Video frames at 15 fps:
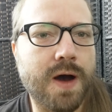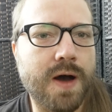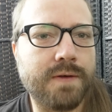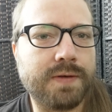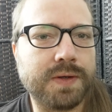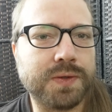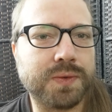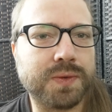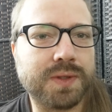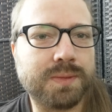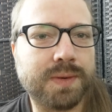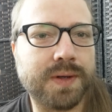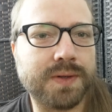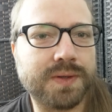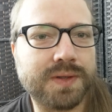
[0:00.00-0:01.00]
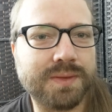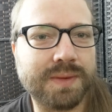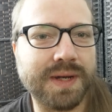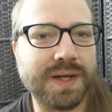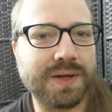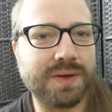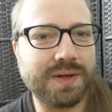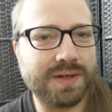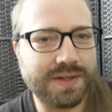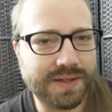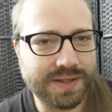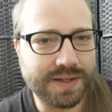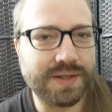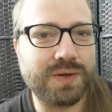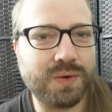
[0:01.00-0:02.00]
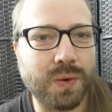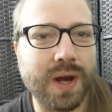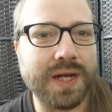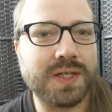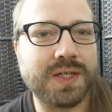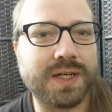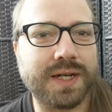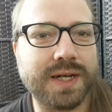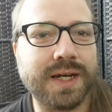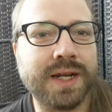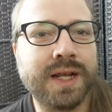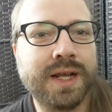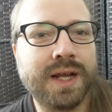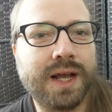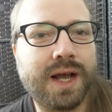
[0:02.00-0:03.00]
off as a response to my question,